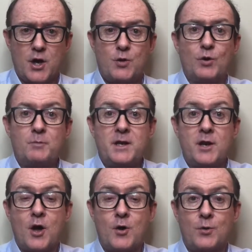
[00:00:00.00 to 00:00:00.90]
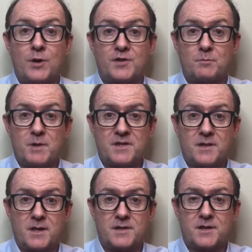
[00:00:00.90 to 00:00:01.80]
You want to be known as a
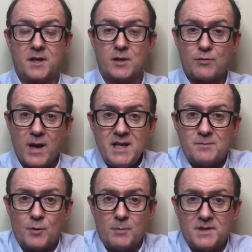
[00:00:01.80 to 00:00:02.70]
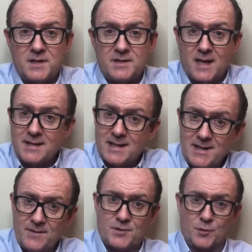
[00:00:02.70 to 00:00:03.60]
business that creates promises and
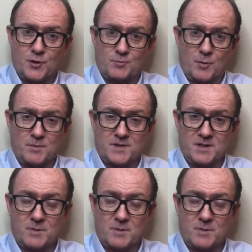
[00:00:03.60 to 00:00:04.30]
delivers on those promises,